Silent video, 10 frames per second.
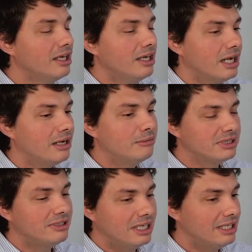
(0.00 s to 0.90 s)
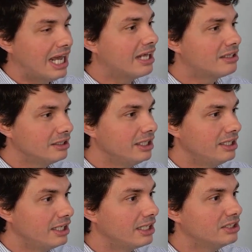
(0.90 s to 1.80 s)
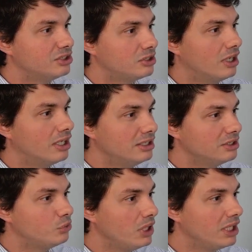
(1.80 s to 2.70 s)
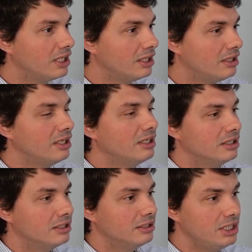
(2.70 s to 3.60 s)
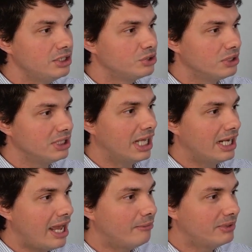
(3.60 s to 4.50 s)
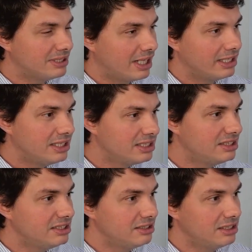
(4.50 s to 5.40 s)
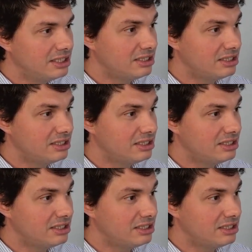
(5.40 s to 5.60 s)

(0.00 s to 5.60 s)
I'm an athlete and I saw this weekend an injury that happened like this, and this.